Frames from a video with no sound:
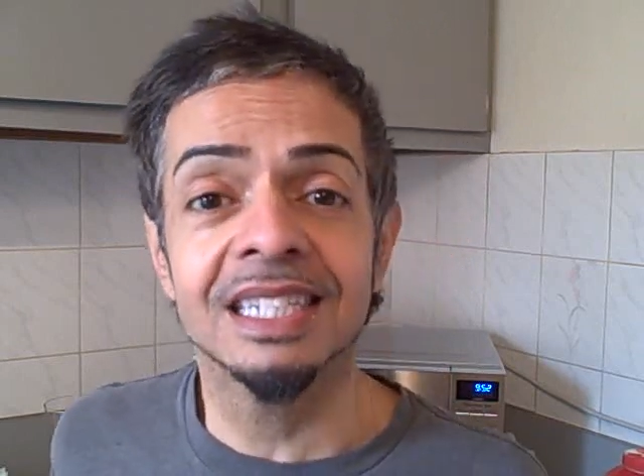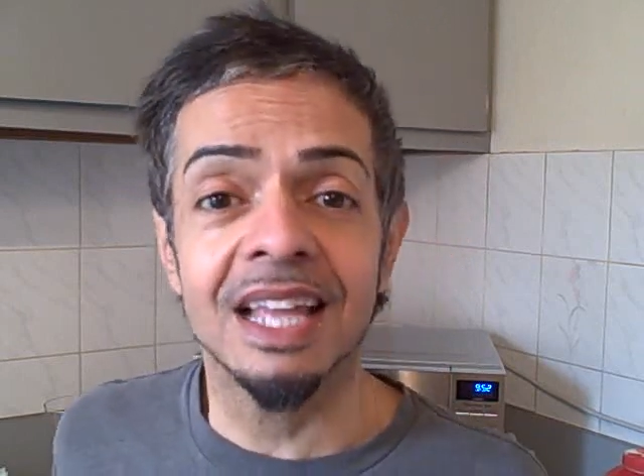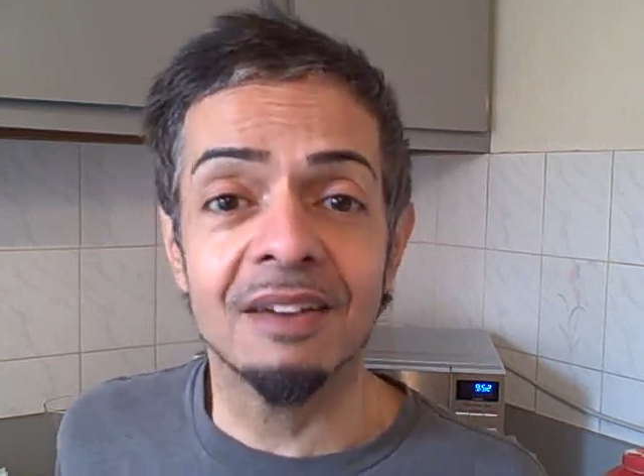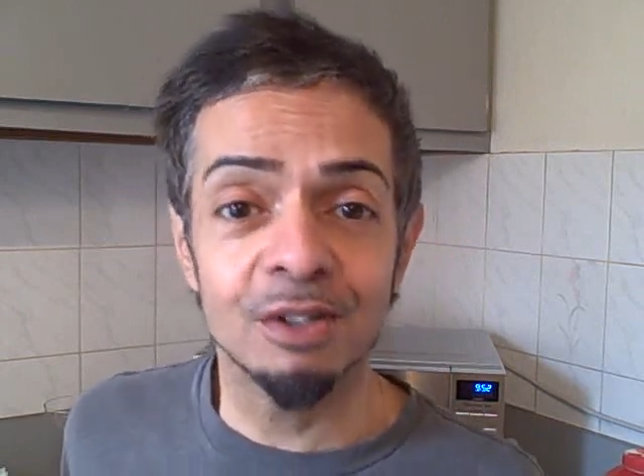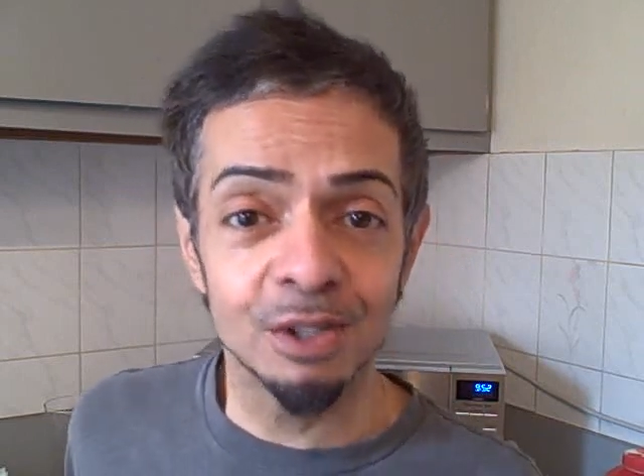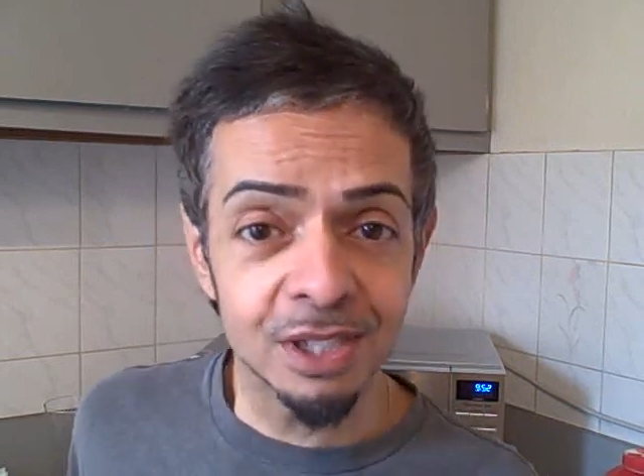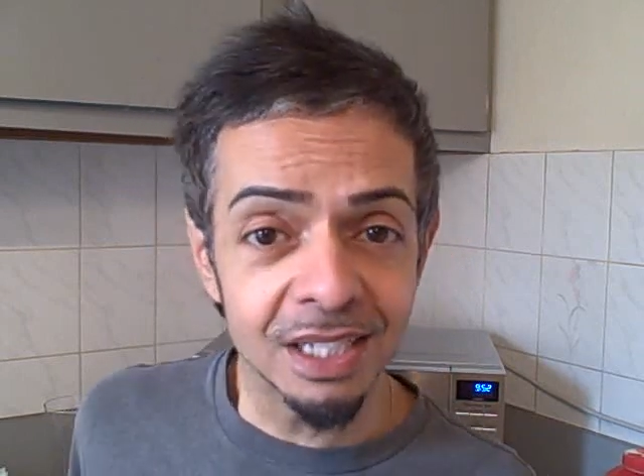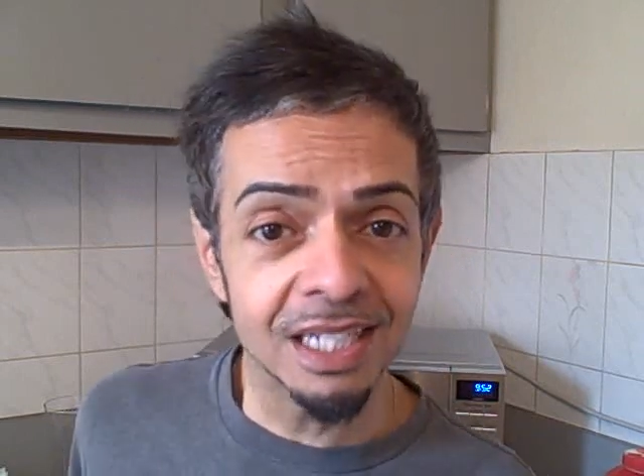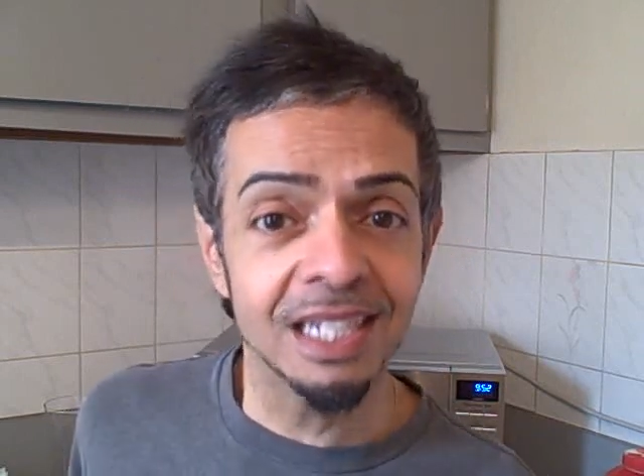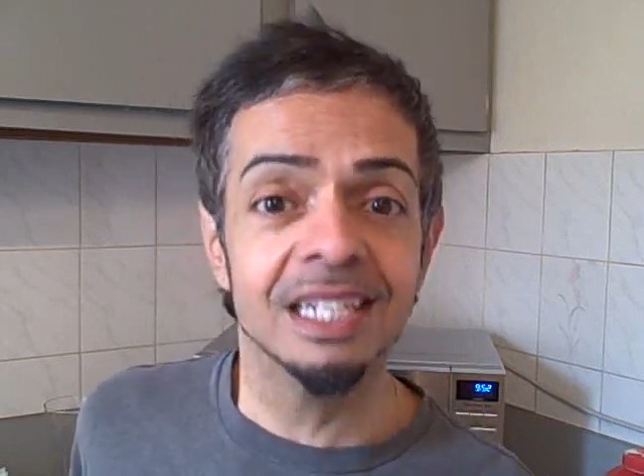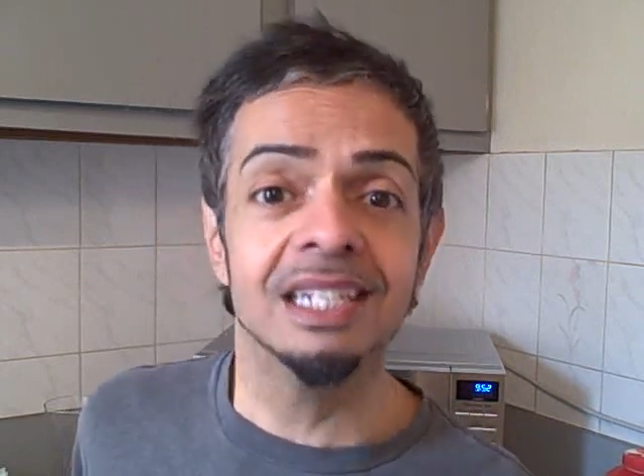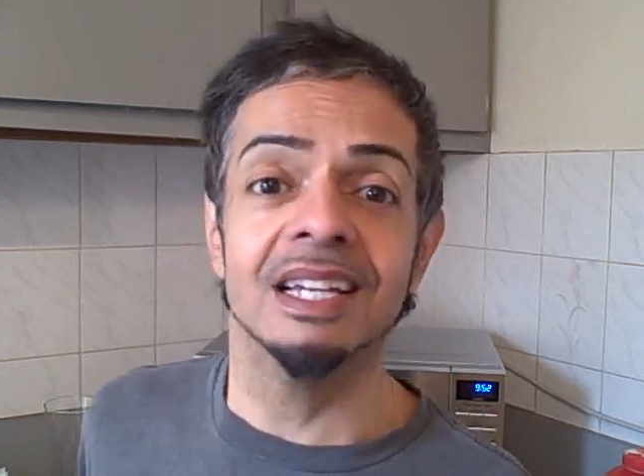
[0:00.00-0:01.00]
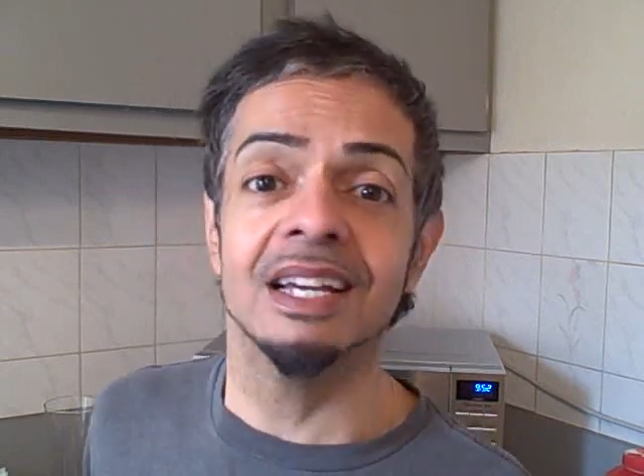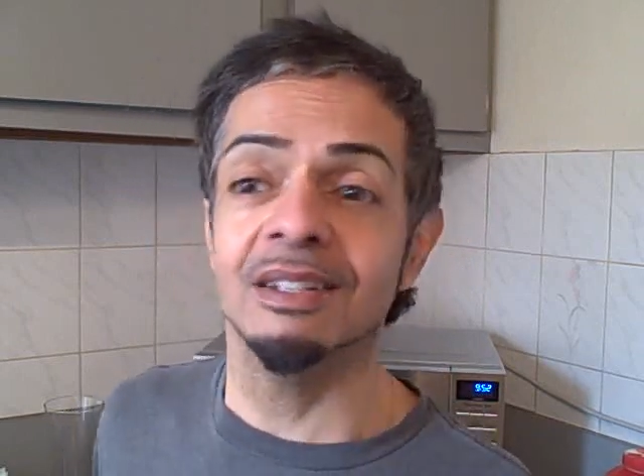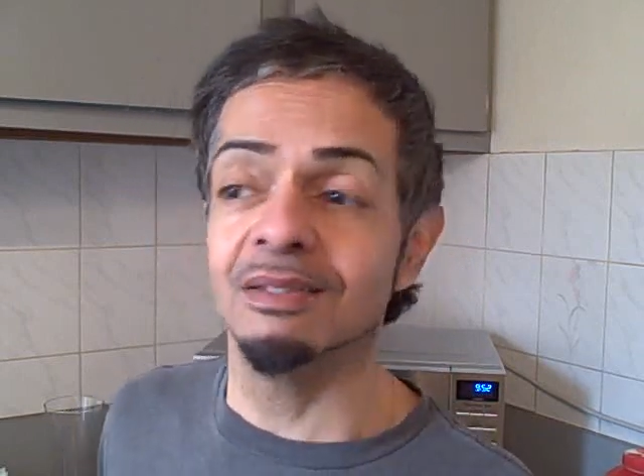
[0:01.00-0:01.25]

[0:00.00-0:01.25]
diversity